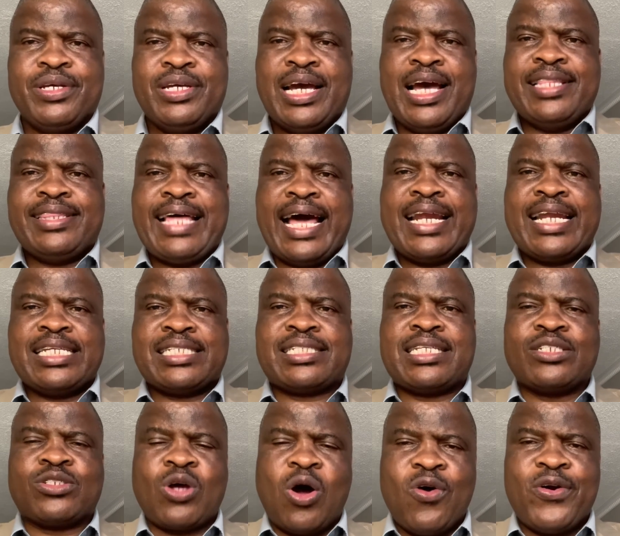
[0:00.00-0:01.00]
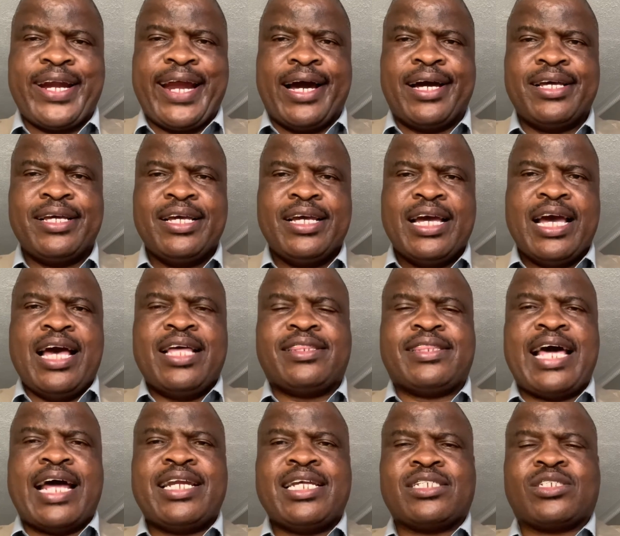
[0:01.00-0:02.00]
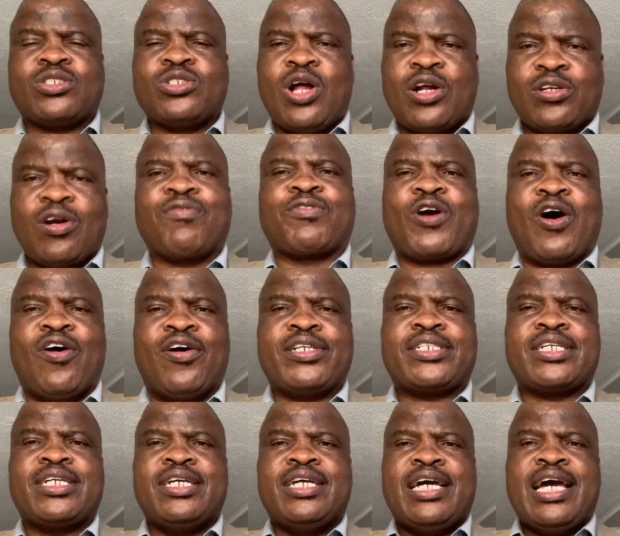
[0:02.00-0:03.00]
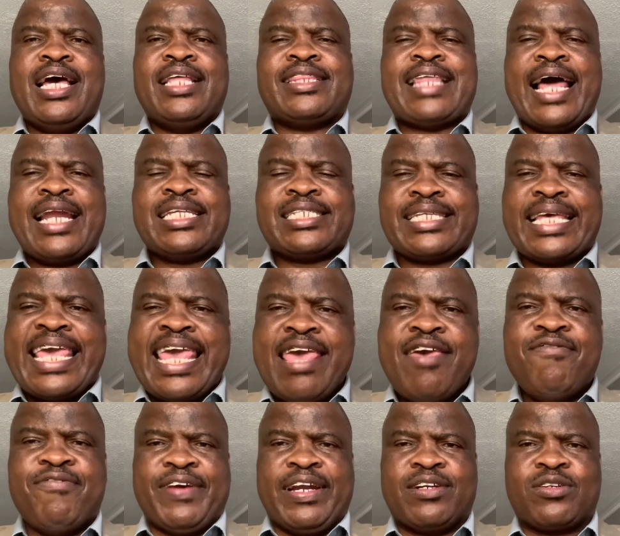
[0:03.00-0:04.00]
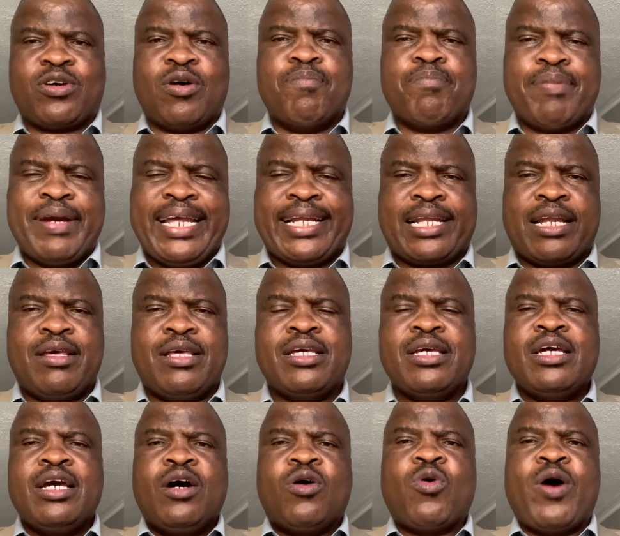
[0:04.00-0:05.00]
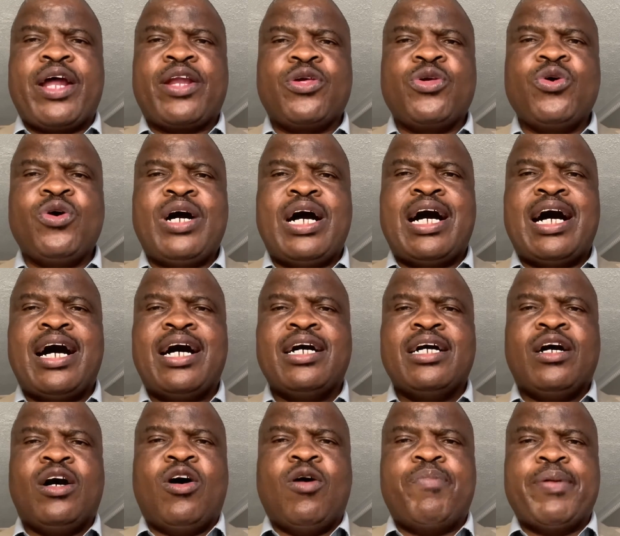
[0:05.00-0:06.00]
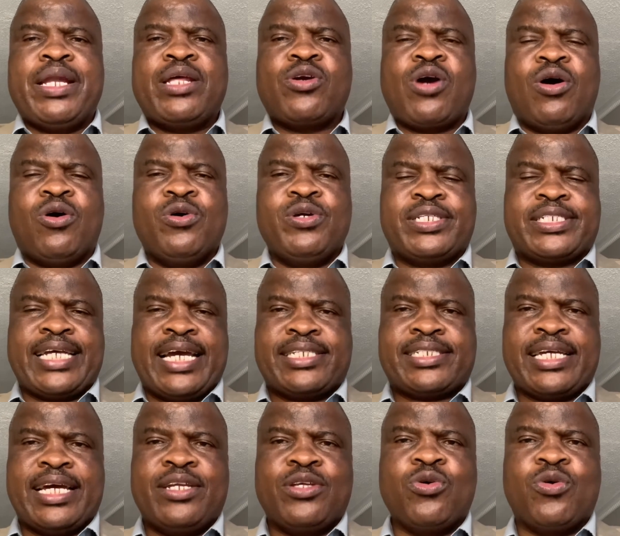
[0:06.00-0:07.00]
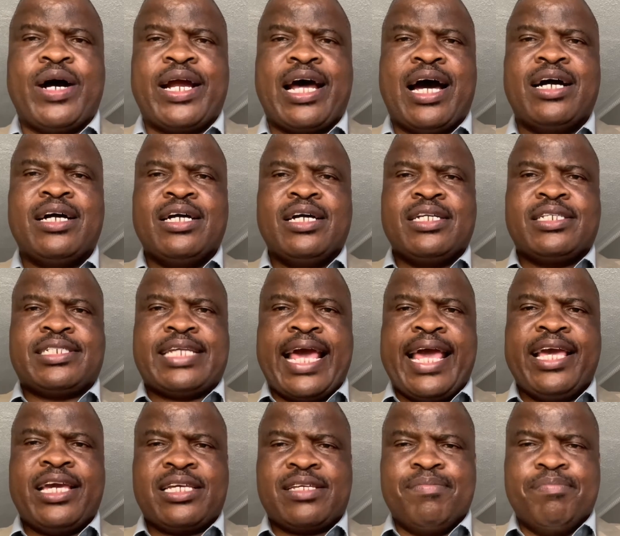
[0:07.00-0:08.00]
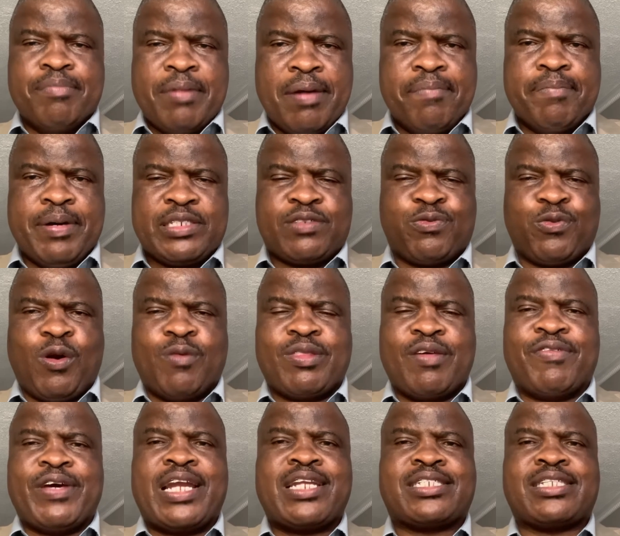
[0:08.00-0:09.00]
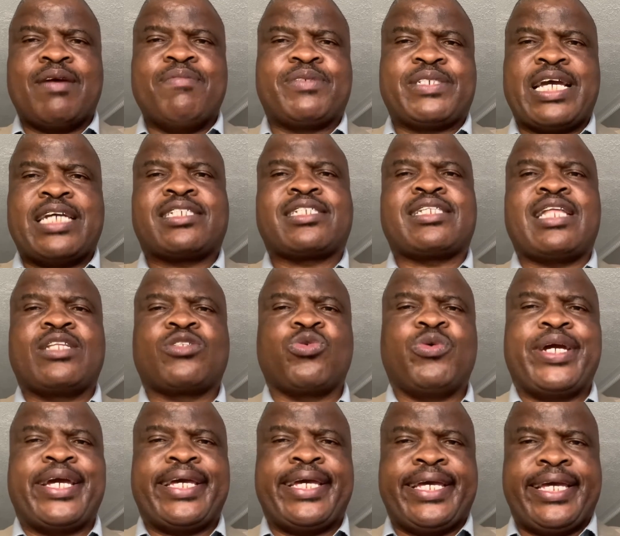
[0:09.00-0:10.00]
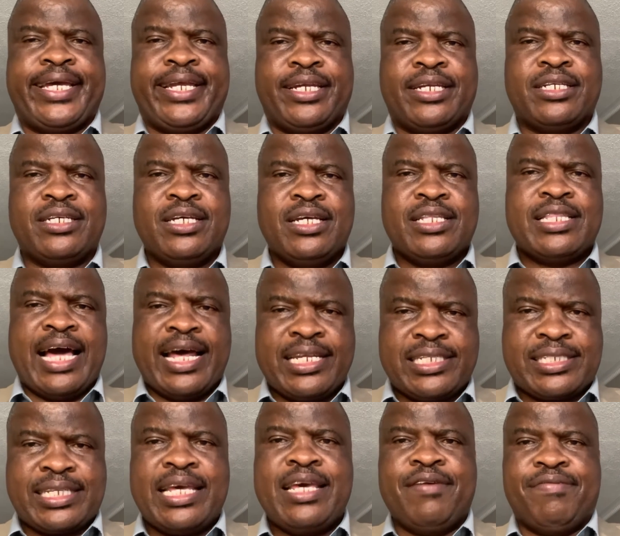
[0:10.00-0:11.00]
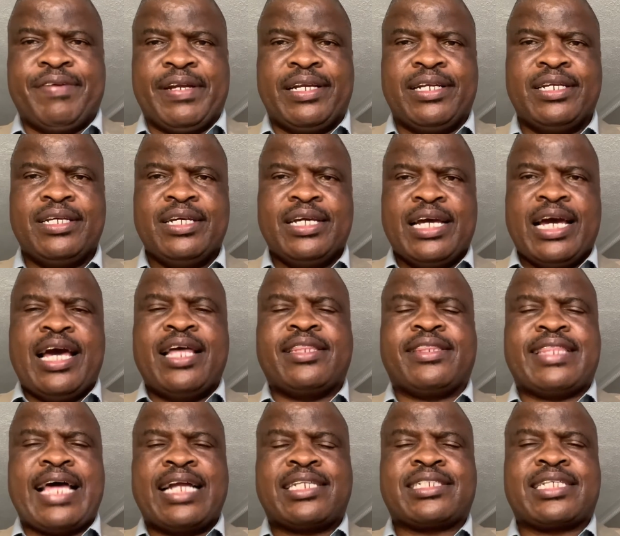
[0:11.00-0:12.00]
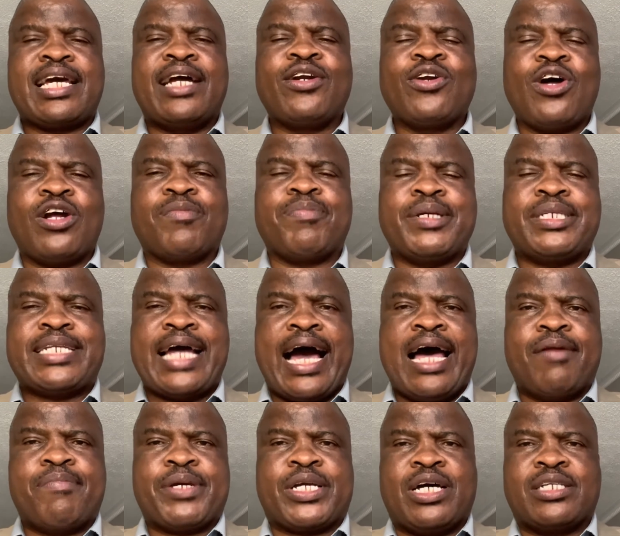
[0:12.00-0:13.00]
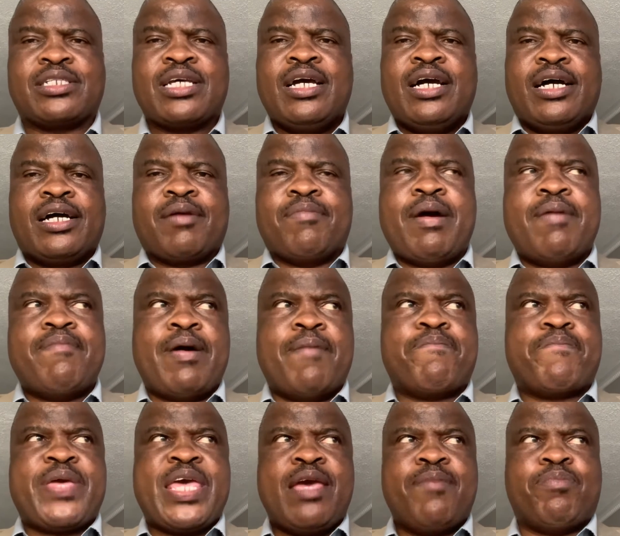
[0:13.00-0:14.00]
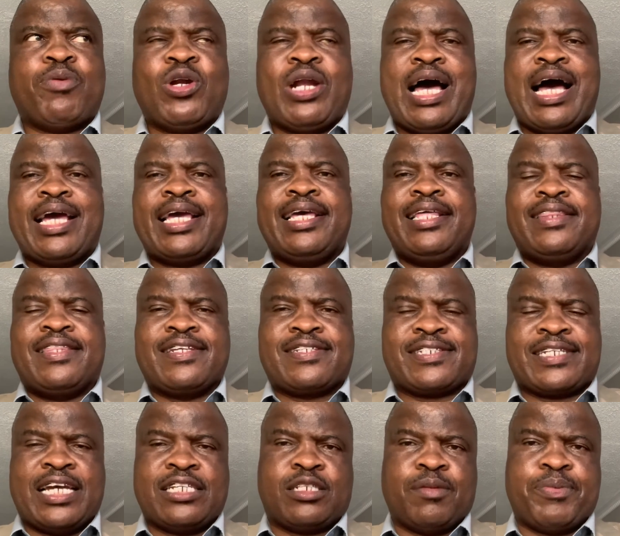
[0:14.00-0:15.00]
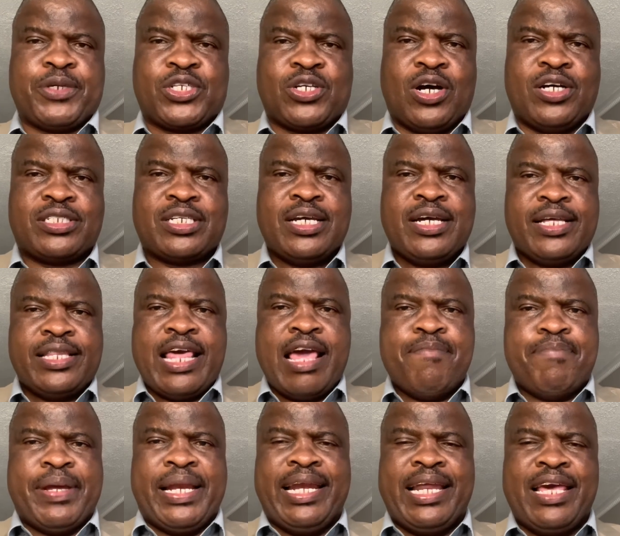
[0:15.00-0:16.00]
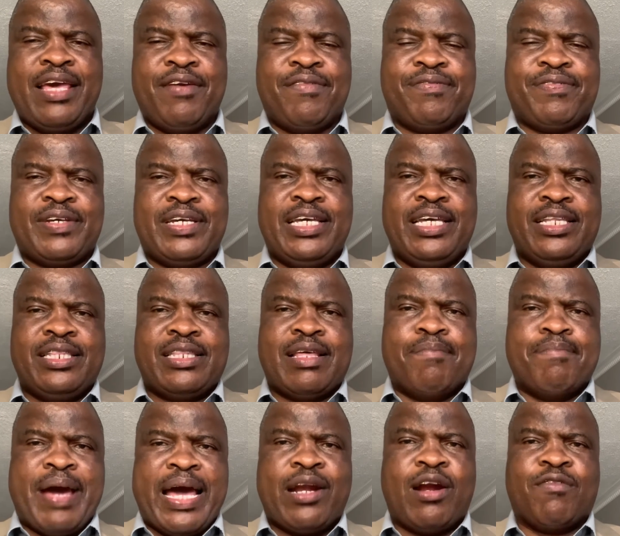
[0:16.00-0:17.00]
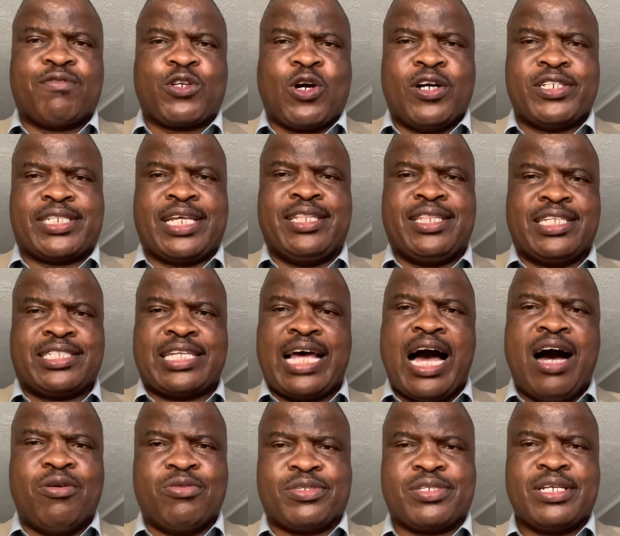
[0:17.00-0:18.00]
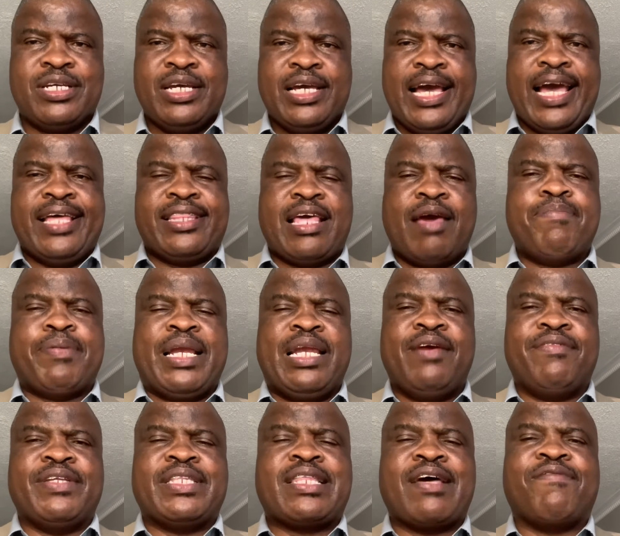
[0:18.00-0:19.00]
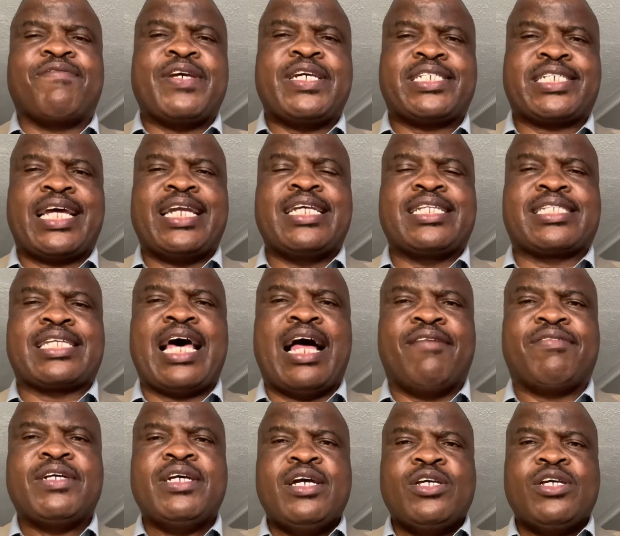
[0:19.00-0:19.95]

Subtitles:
And that is disorder. And that is not of God. And that is evil completely, when you are opening your own church and you want to take members from the very same church that you were in. That is evil. And that cannot be done. Because remember, people are in this church because they believe in the man of God in this house. And they believe in the vision itself.